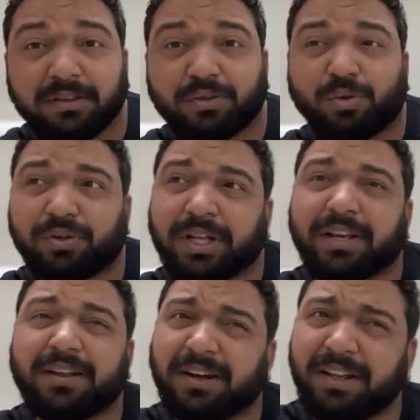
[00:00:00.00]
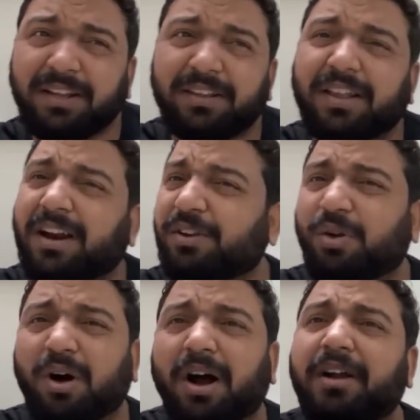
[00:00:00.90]
so technically there are, you
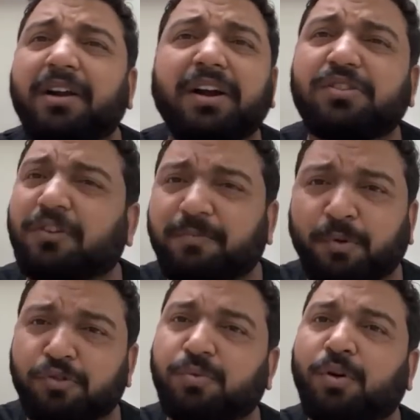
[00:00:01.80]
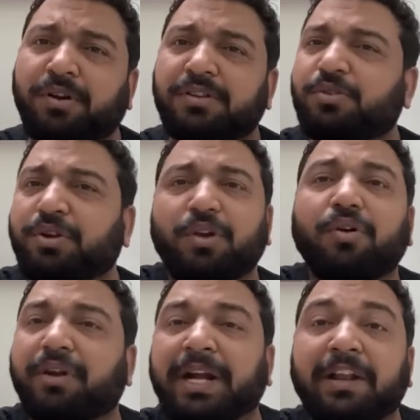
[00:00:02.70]
know, hundreds of postmoderns. You
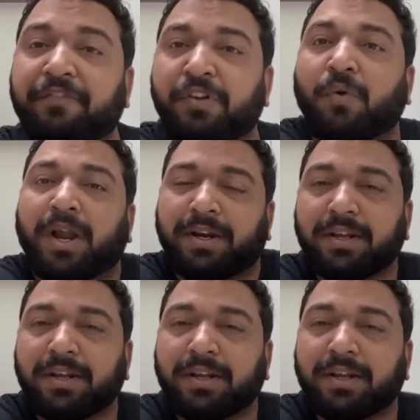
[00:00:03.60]
cannot read everyone.